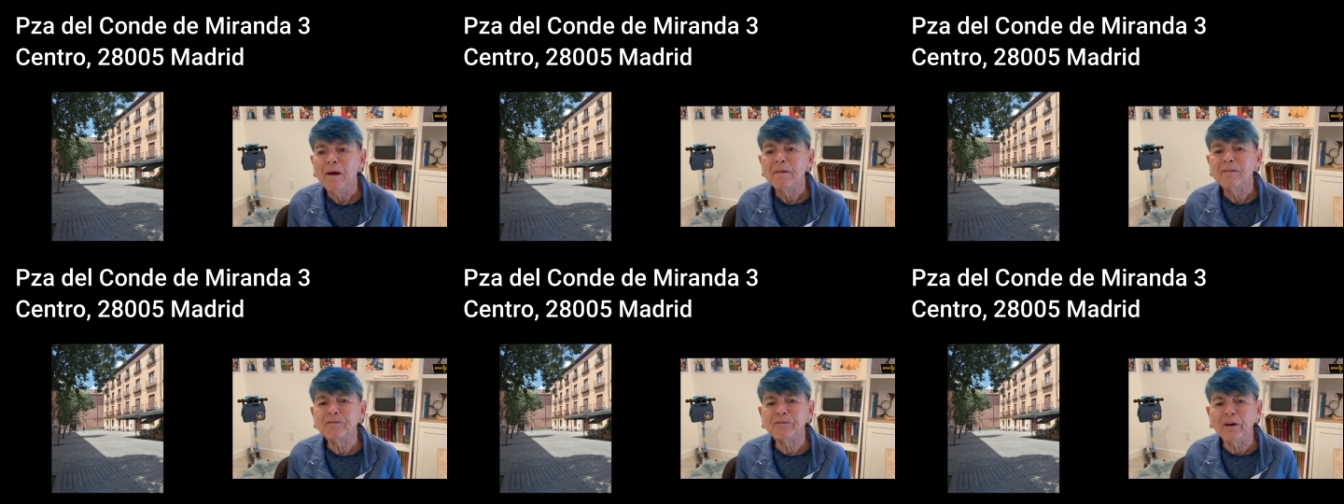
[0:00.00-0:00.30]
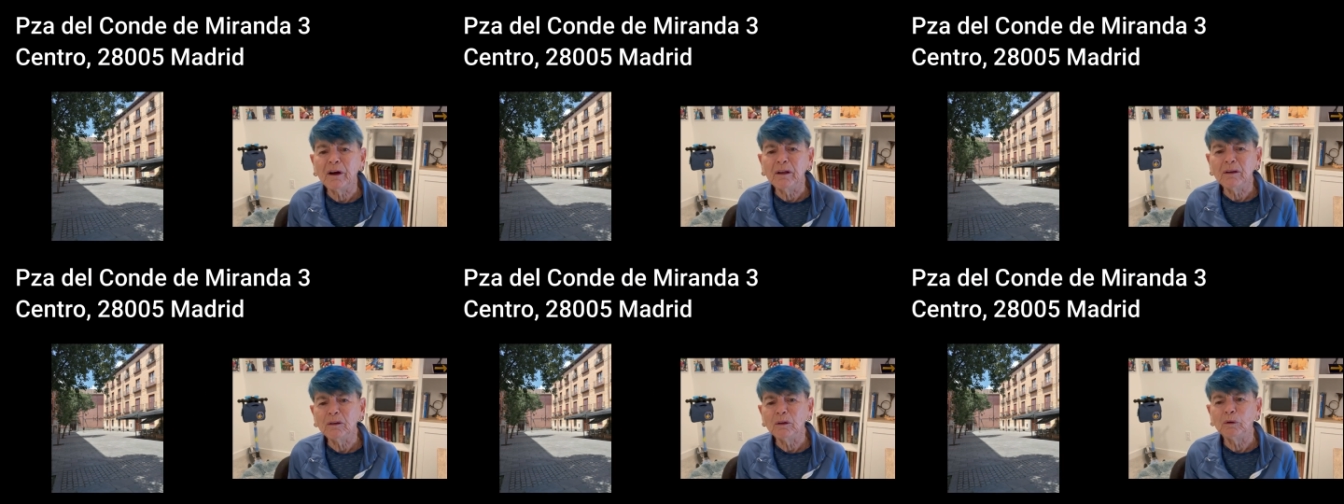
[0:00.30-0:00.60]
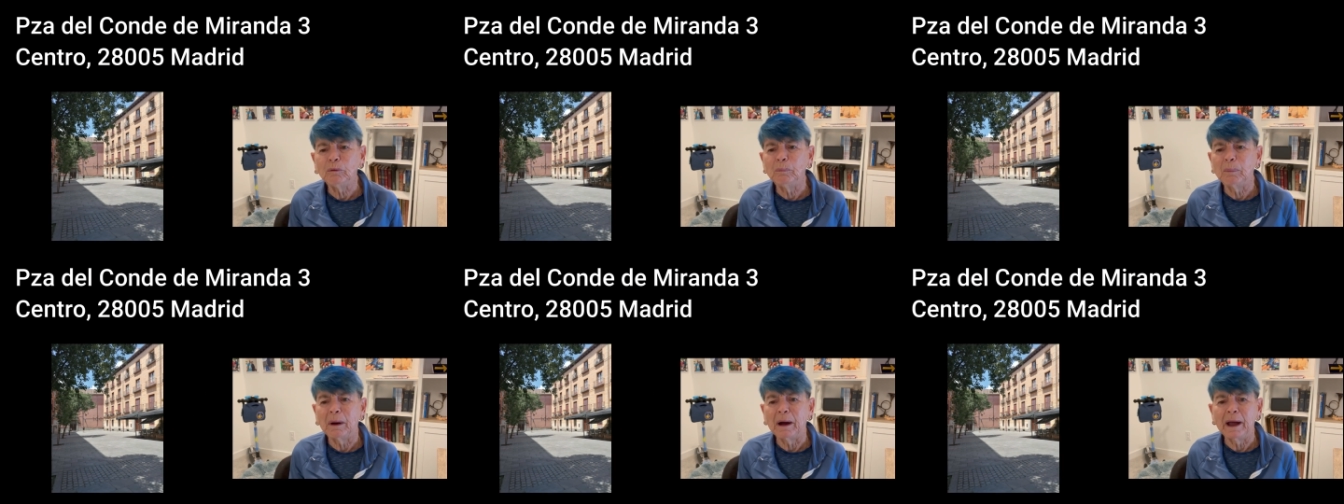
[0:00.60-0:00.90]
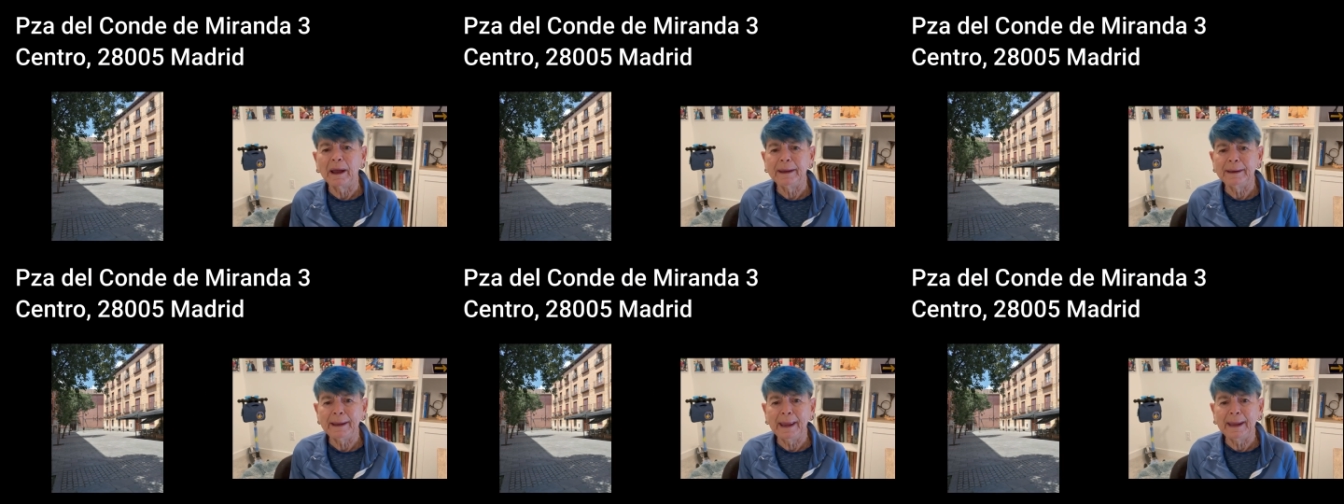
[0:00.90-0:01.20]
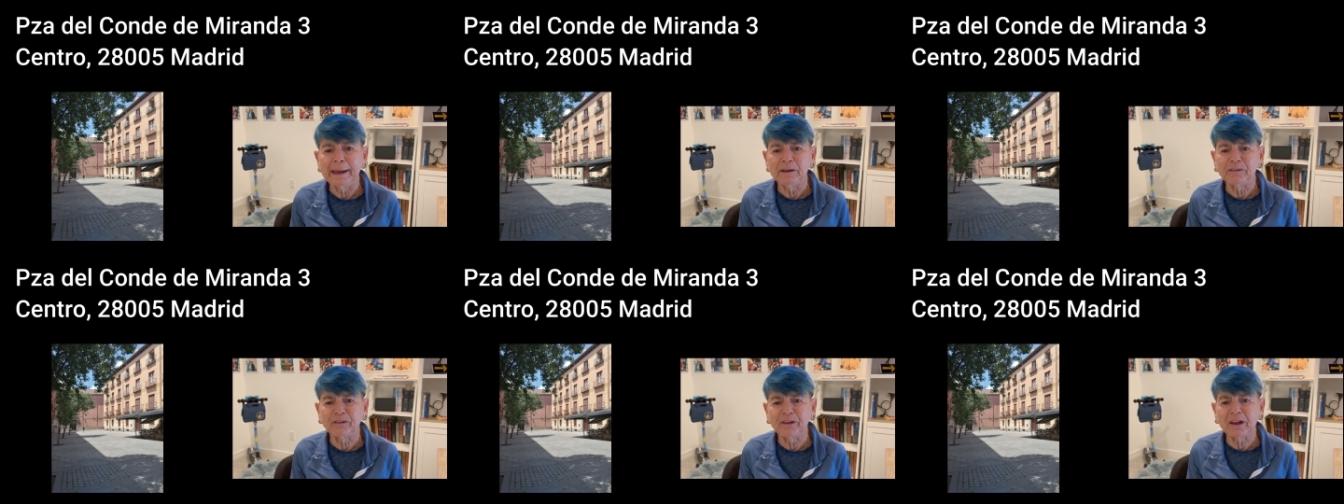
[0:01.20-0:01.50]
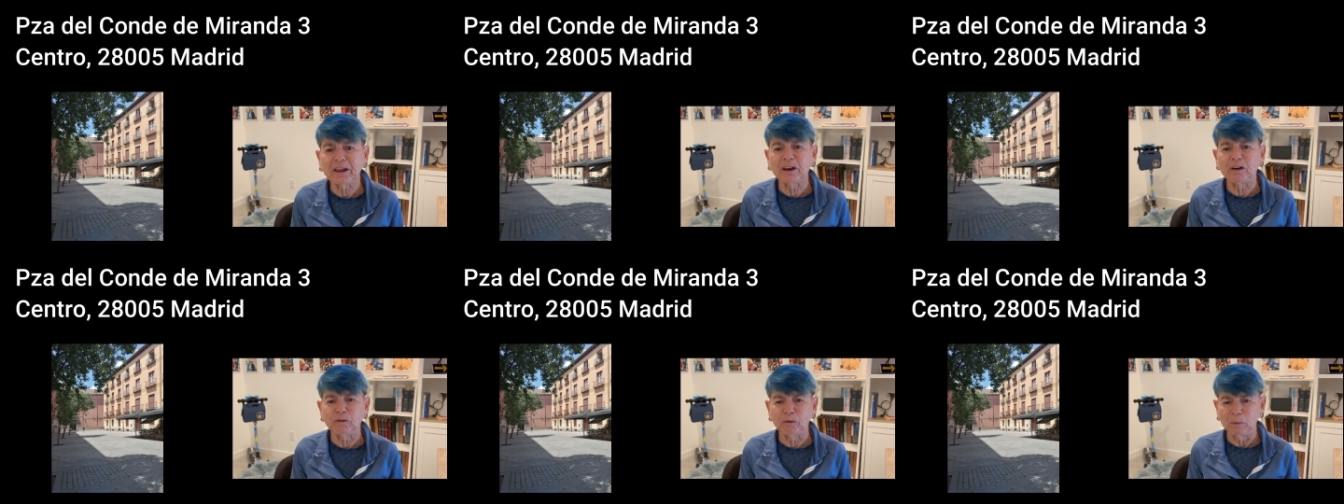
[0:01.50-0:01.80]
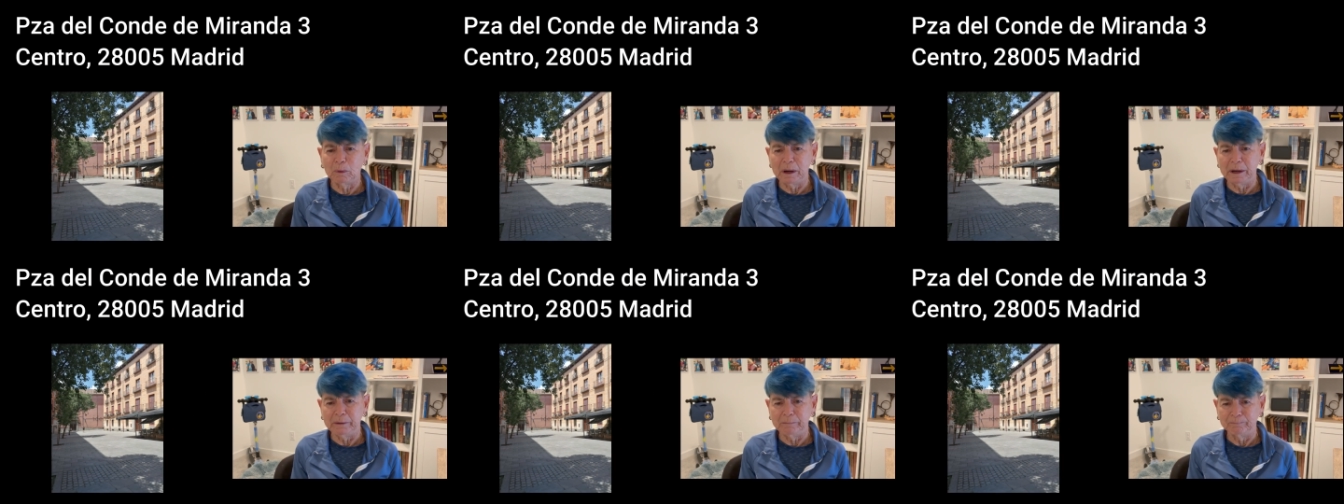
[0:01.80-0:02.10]
followed by a second
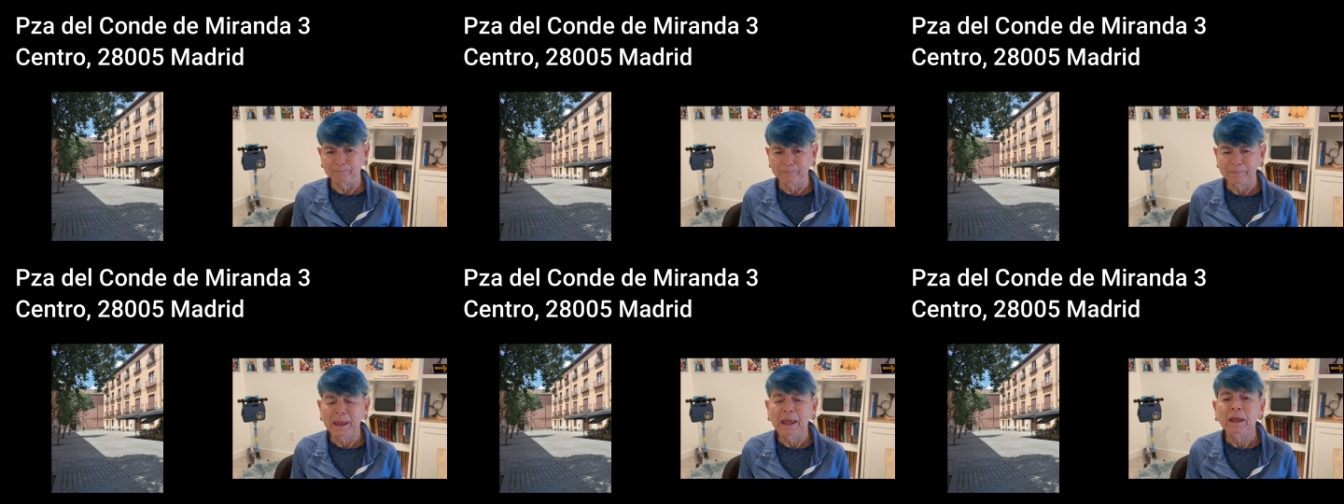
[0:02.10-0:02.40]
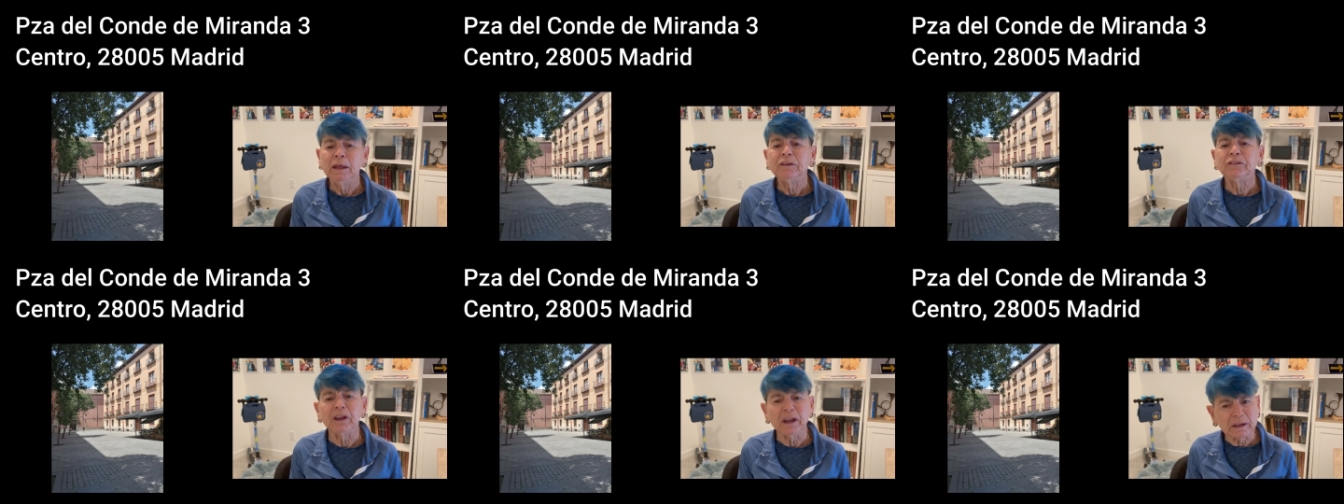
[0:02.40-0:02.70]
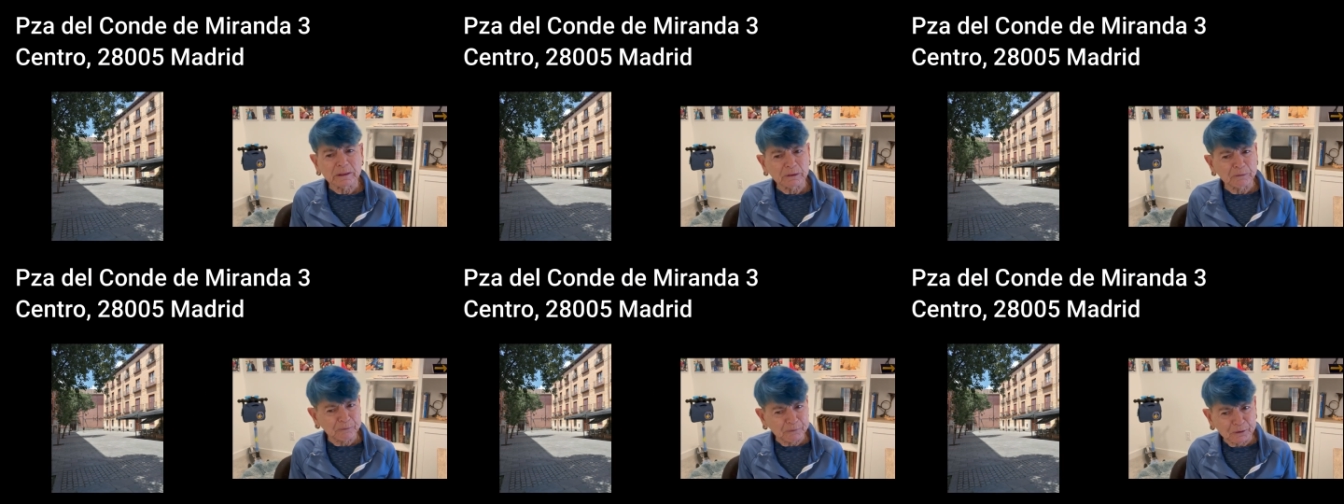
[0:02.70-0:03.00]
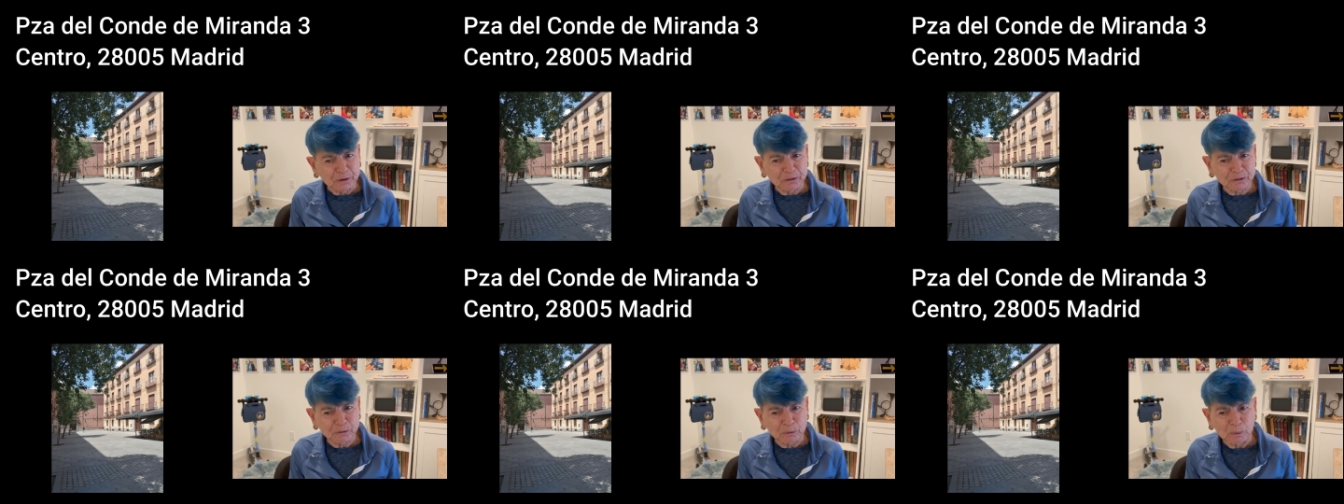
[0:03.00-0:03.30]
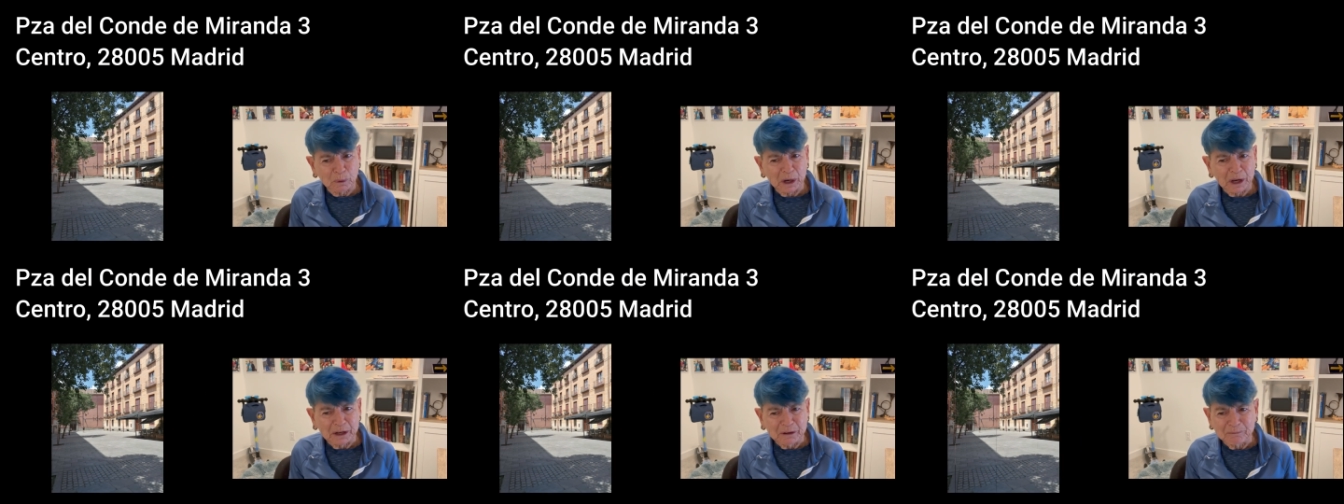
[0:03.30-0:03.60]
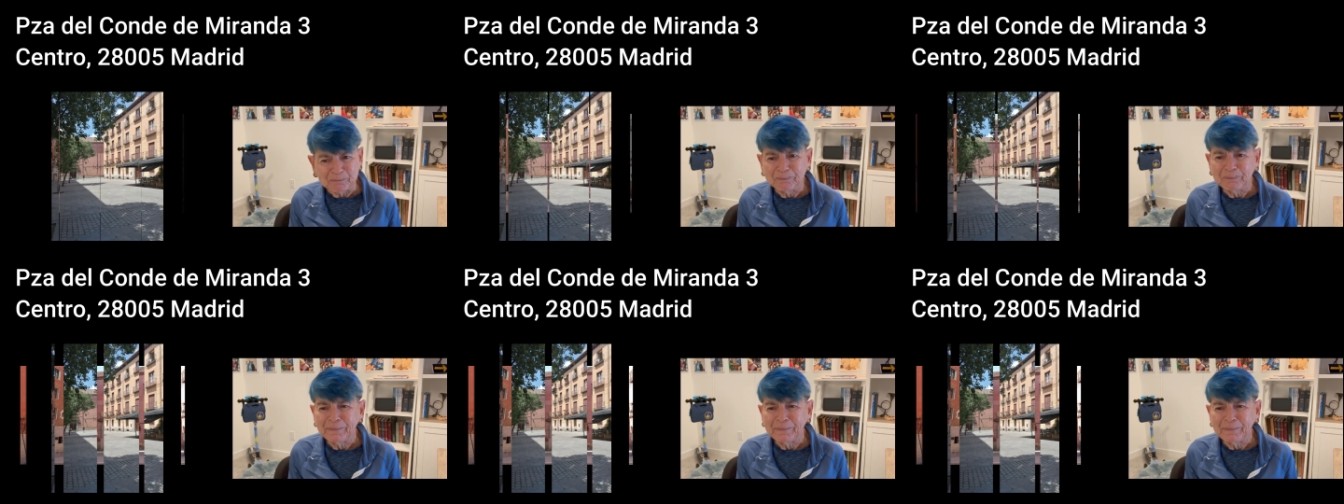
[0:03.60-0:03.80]
one. Take the first one.